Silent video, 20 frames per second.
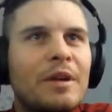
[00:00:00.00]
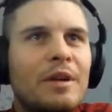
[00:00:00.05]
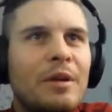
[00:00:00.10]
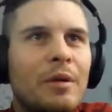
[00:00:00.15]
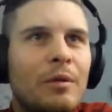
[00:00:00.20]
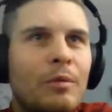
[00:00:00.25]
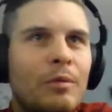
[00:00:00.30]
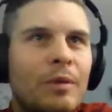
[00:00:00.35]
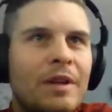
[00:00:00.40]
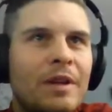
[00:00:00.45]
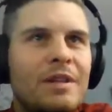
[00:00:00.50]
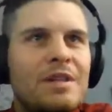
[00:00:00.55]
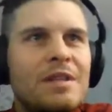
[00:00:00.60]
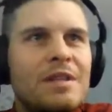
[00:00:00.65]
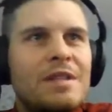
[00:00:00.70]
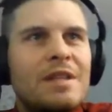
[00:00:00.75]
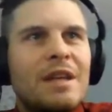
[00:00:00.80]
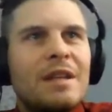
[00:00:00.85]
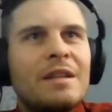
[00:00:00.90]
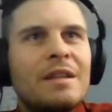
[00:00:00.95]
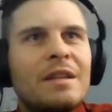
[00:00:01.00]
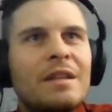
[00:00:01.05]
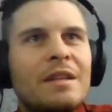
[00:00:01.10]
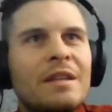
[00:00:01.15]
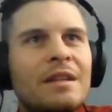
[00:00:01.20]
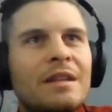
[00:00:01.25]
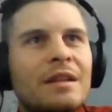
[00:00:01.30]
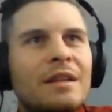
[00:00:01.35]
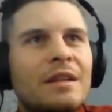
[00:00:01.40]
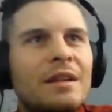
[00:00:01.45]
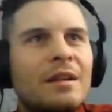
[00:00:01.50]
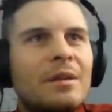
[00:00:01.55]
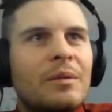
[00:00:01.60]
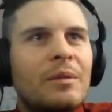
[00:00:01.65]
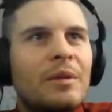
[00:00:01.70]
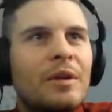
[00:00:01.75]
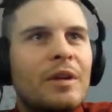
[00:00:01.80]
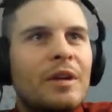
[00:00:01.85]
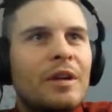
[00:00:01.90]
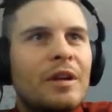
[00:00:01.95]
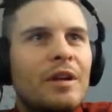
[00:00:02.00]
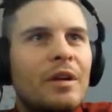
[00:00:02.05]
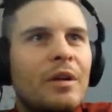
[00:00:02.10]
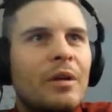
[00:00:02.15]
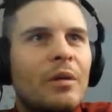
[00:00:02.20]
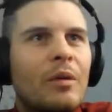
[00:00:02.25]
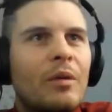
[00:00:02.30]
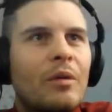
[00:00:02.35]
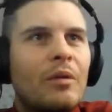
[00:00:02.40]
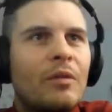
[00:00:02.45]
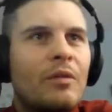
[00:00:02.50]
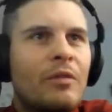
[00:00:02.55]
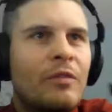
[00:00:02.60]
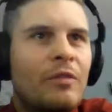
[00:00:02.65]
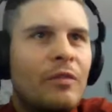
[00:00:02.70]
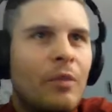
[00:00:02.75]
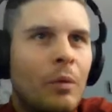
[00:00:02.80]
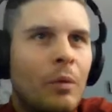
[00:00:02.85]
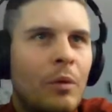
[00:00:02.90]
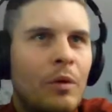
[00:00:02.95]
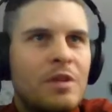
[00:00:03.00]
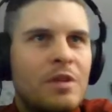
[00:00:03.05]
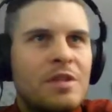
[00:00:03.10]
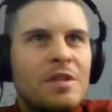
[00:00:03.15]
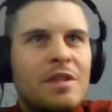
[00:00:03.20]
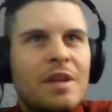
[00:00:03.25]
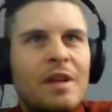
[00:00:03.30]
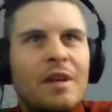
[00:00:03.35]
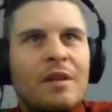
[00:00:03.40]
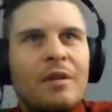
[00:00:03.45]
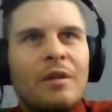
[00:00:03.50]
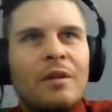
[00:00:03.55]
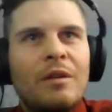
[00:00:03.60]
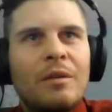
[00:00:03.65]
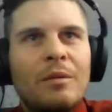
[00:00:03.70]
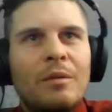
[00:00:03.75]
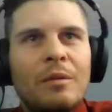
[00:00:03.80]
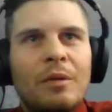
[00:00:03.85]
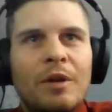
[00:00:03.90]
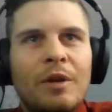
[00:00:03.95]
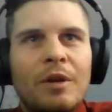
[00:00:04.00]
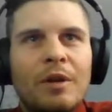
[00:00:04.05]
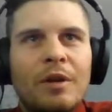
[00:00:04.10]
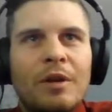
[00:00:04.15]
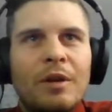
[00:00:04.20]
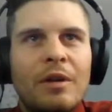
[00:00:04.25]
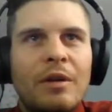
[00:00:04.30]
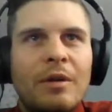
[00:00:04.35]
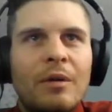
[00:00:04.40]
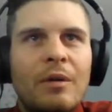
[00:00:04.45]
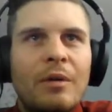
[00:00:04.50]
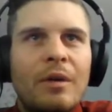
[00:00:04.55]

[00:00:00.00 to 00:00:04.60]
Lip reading: real estate, we're gonna go for sale, we're gonna go